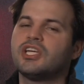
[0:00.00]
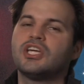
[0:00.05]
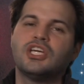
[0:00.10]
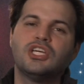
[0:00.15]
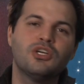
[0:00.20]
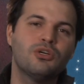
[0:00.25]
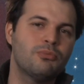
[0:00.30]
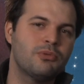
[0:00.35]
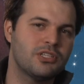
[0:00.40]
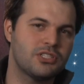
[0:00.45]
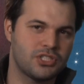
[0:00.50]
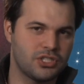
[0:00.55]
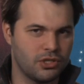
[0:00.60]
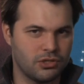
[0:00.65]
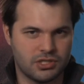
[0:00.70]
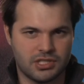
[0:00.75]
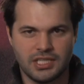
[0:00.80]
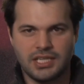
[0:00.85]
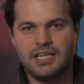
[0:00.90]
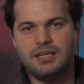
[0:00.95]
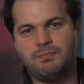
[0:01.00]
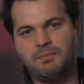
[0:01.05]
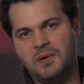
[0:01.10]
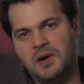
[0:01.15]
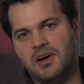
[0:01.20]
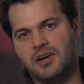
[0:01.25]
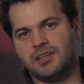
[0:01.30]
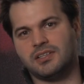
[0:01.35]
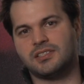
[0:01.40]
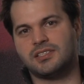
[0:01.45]
humans used to eat
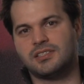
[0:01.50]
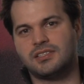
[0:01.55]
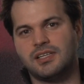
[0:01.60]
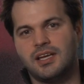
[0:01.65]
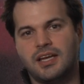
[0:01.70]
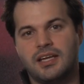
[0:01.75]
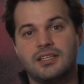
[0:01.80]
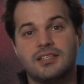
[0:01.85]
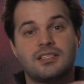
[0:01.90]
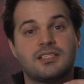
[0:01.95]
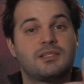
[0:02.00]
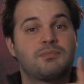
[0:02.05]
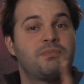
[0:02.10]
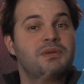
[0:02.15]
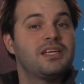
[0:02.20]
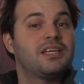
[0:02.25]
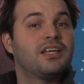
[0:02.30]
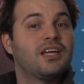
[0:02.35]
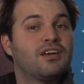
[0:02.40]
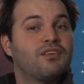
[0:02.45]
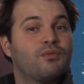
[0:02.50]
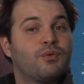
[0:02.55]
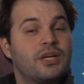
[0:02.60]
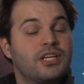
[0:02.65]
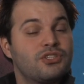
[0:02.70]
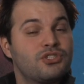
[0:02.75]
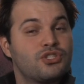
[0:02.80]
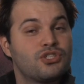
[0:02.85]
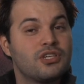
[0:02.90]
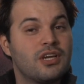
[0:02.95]
bugs, and speaking of
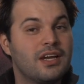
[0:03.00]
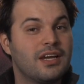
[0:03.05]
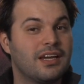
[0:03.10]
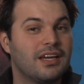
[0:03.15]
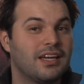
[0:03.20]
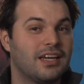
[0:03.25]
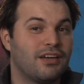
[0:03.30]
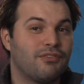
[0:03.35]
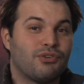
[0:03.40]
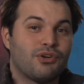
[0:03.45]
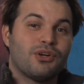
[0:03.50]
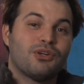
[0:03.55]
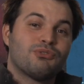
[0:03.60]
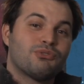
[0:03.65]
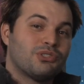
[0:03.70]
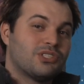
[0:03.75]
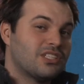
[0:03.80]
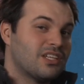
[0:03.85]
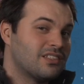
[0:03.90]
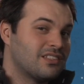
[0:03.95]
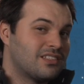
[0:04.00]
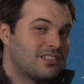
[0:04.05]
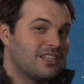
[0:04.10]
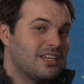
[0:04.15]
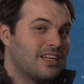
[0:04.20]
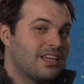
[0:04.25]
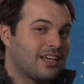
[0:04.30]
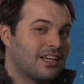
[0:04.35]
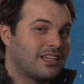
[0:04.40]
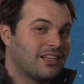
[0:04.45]
which, if you're interested in
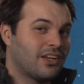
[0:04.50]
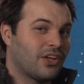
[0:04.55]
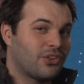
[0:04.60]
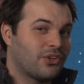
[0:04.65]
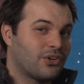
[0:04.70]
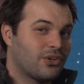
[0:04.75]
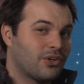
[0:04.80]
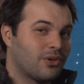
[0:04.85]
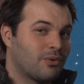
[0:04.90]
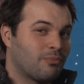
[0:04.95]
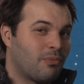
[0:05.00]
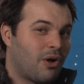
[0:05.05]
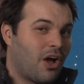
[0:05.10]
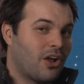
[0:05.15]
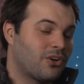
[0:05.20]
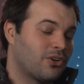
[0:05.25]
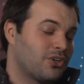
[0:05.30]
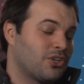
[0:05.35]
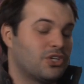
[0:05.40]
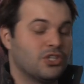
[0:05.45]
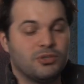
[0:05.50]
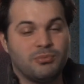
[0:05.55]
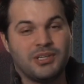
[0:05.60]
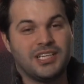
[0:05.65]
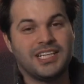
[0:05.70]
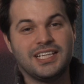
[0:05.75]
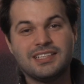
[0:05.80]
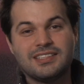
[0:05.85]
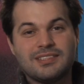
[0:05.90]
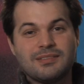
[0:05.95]
seeing another modern human
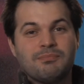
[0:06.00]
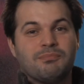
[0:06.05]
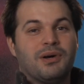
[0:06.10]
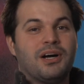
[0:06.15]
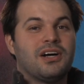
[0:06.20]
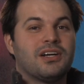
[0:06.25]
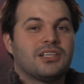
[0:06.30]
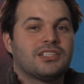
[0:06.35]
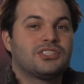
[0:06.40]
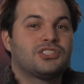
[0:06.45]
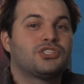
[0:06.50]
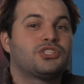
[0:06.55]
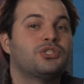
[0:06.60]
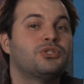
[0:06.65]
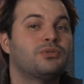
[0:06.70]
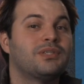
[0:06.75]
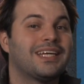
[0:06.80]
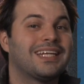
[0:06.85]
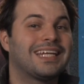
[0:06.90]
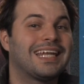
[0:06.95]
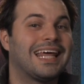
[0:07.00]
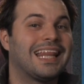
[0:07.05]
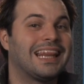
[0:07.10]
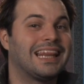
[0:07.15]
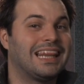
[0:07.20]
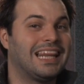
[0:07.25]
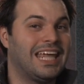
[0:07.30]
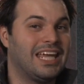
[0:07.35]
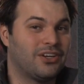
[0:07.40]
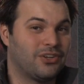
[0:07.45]
eat some bugs, tune in
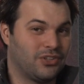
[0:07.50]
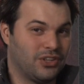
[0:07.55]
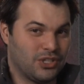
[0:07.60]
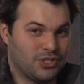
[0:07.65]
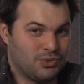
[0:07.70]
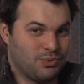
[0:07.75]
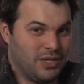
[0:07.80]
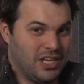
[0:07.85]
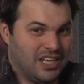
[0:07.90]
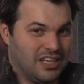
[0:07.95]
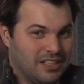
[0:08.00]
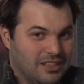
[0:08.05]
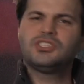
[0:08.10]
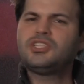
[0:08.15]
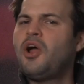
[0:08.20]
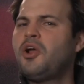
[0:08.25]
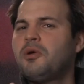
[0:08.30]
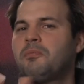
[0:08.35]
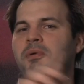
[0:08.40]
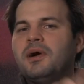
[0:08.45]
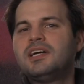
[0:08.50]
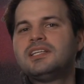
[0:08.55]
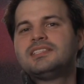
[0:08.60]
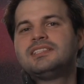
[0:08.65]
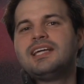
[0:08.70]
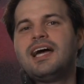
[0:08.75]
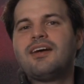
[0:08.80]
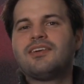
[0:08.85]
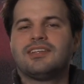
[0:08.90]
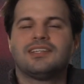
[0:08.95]
later this week. Start a buzz
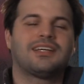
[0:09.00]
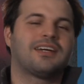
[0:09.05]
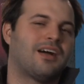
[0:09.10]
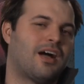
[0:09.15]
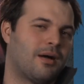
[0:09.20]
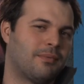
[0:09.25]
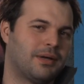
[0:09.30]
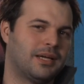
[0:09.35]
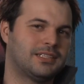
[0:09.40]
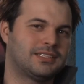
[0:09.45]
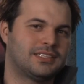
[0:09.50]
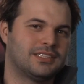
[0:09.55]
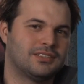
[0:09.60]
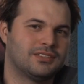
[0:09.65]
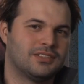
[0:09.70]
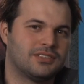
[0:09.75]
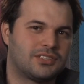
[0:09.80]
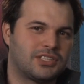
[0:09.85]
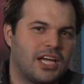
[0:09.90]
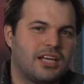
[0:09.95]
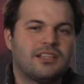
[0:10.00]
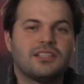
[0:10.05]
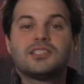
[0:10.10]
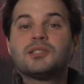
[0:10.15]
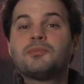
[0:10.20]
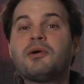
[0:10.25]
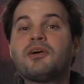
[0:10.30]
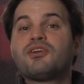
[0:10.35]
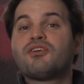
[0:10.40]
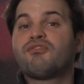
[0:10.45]
down in the comments and tell us
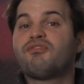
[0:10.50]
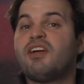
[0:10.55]
about your